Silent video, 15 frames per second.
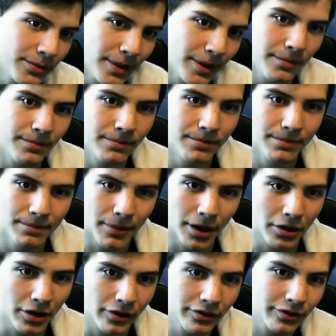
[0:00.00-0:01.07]
about
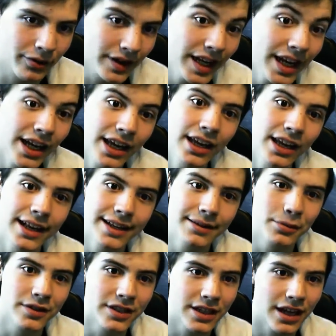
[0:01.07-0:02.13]
Minecraft with Nikki. That
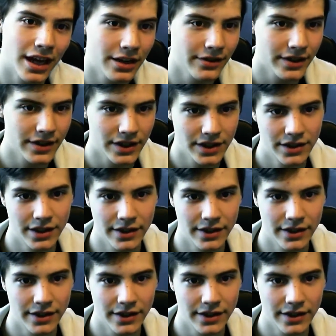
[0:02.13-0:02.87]
was a kind of the